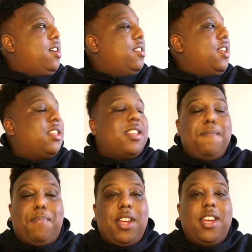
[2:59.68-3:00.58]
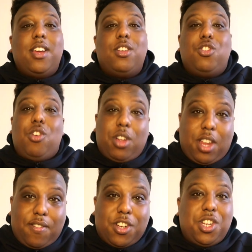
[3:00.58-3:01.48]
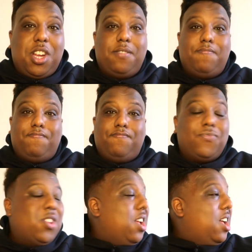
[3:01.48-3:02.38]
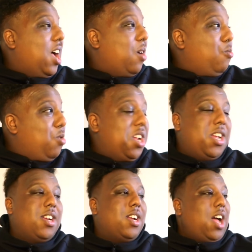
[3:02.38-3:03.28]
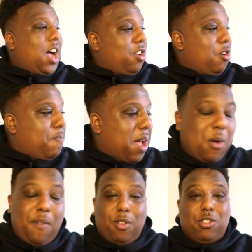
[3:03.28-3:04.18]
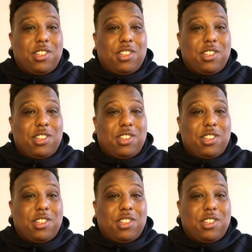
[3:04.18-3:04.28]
They simply do not give a shit. And we are not powerful to